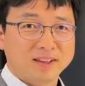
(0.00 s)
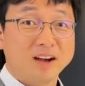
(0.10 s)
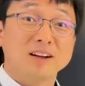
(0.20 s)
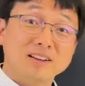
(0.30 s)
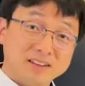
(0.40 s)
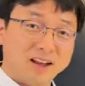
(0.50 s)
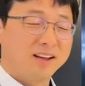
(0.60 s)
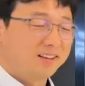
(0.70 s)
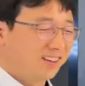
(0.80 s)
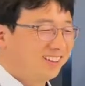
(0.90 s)
Oh,
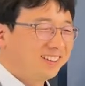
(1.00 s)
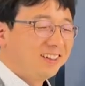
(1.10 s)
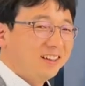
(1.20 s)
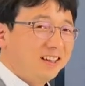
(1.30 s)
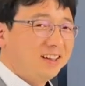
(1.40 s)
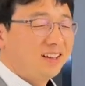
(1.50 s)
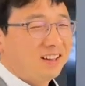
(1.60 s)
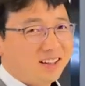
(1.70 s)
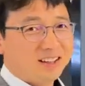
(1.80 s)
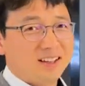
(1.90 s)
no, oh.
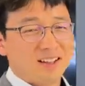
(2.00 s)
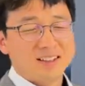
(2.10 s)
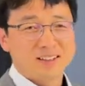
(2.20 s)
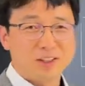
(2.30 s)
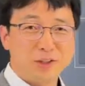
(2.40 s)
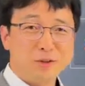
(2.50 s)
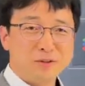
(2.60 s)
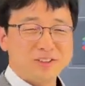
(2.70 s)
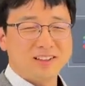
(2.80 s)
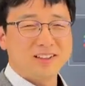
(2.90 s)
Thank
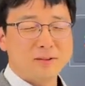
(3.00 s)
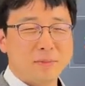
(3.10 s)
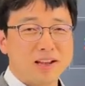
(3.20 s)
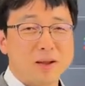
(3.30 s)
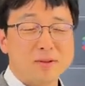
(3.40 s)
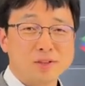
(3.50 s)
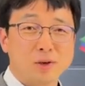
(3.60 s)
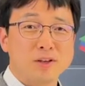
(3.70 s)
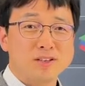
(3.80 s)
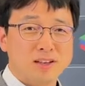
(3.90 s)
you. The, my name is
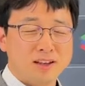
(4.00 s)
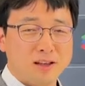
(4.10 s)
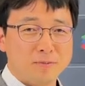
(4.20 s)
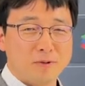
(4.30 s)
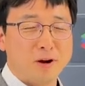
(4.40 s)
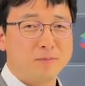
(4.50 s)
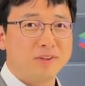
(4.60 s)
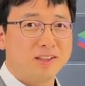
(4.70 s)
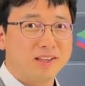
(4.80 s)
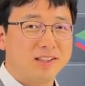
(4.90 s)
Jürgen Che. I'm
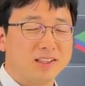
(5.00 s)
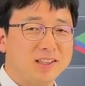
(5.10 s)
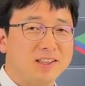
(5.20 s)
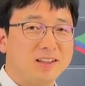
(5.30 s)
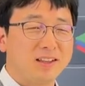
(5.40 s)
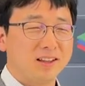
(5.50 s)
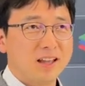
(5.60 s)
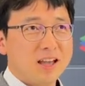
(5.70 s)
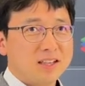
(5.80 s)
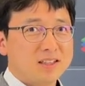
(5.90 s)
from the the
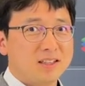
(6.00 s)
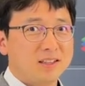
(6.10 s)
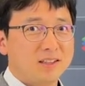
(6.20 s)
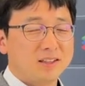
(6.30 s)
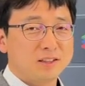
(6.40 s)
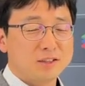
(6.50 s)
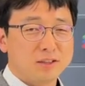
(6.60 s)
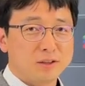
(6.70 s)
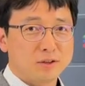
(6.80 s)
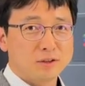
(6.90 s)
the
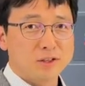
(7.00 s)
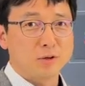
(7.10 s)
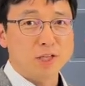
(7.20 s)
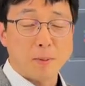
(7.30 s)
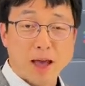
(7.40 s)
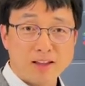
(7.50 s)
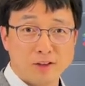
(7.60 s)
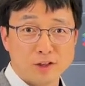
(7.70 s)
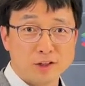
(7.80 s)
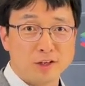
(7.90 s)
Seoul
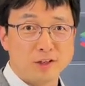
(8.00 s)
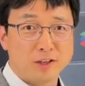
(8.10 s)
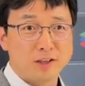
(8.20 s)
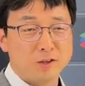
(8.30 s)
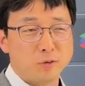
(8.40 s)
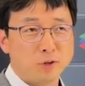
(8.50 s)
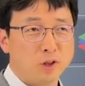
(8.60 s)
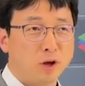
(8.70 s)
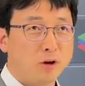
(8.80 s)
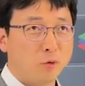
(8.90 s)
Semiconductor, the
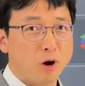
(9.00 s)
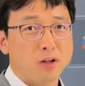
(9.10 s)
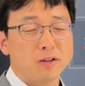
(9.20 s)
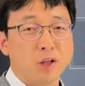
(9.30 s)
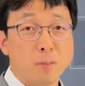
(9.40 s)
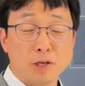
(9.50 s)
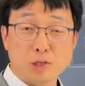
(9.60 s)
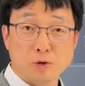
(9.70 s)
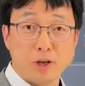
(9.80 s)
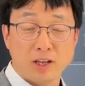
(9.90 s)
no, world number
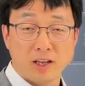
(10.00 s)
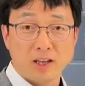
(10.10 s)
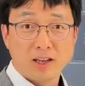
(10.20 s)
three